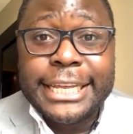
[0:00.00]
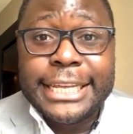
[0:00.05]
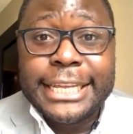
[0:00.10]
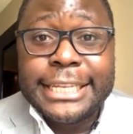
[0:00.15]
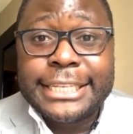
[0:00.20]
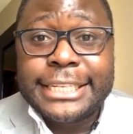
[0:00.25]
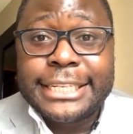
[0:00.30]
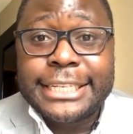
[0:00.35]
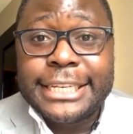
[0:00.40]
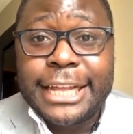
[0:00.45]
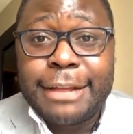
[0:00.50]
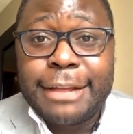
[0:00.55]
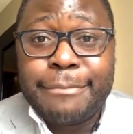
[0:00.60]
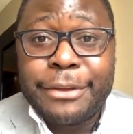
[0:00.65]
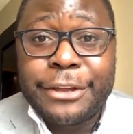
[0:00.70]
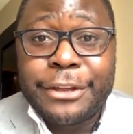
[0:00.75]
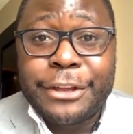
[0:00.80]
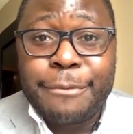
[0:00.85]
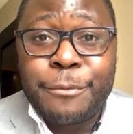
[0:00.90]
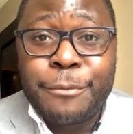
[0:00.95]
It's now
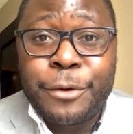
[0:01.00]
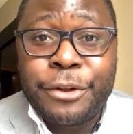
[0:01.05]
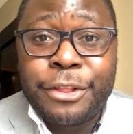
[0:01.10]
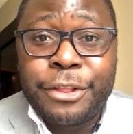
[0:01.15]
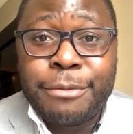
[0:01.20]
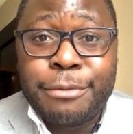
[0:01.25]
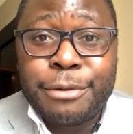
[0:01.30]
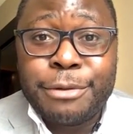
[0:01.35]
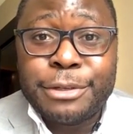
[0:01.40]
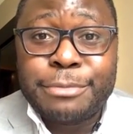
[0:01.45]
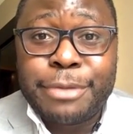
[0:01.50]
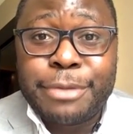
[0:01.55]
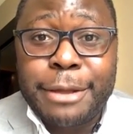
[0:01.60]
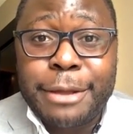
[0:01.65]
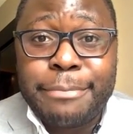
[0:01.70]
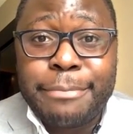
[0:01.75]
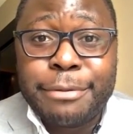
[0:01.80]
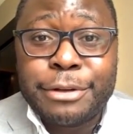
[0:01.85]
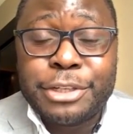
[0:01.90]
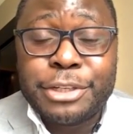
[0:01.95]
become one of the most
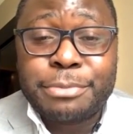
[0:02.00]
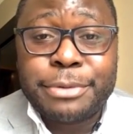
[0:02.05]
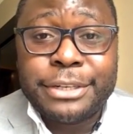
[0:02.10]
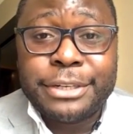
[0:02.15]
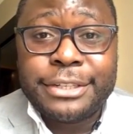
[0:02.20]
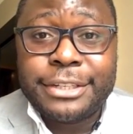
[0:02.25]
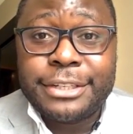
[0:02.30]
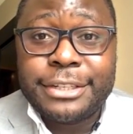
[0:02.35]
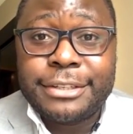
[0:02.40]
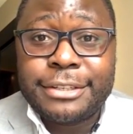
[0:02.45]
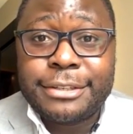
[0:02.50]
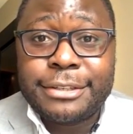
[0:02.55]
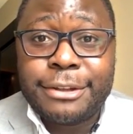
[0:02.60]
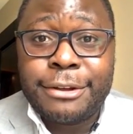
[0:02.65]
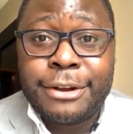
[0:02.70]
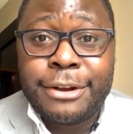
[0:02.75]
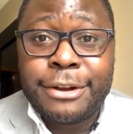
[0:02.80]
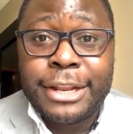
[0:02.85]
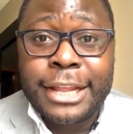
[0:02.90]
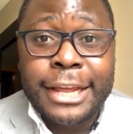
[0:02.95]
popular spreadsheets
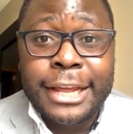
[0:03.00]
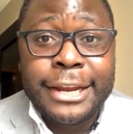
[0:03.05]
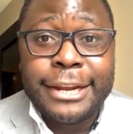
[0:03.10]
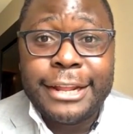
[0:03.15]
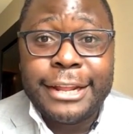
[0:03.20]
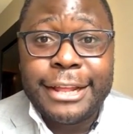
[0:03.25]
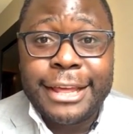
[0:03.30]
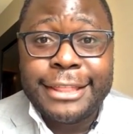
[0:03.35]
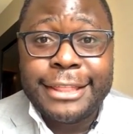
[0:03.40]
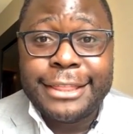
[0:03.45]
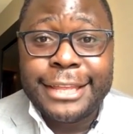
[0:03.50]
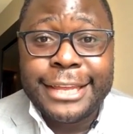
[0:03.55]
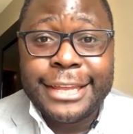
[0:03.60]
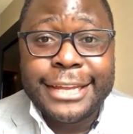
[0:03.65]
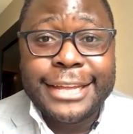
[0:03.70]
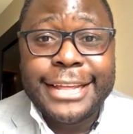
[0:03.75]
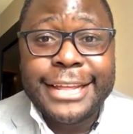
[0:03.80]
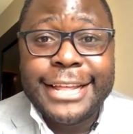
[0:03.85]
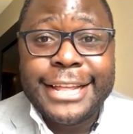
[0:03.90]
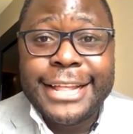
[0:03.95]
online, I
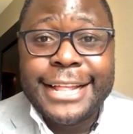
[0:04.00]
think.